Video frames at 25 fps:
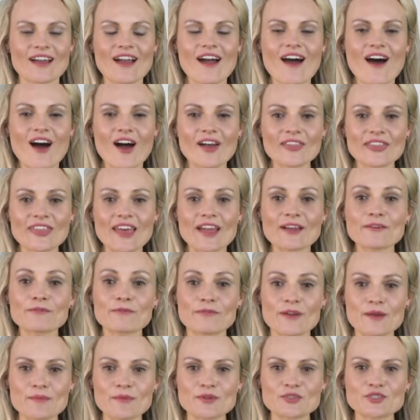I thank
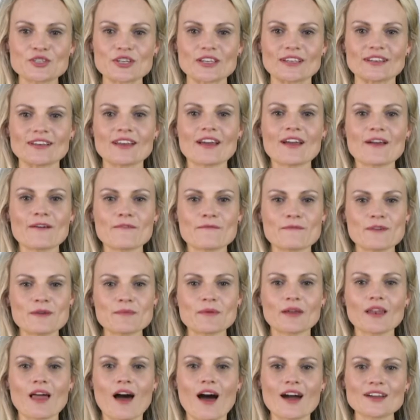Femagene,
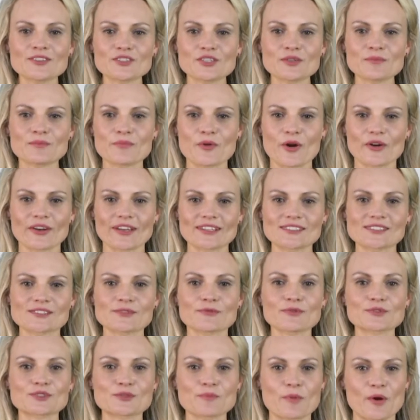Female Hygiene Products,
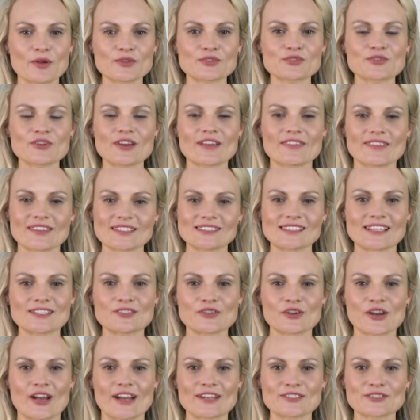for sponsoring this
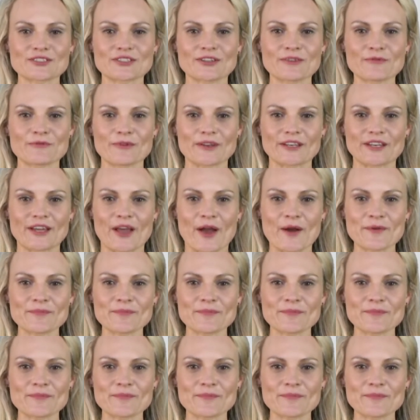educational video.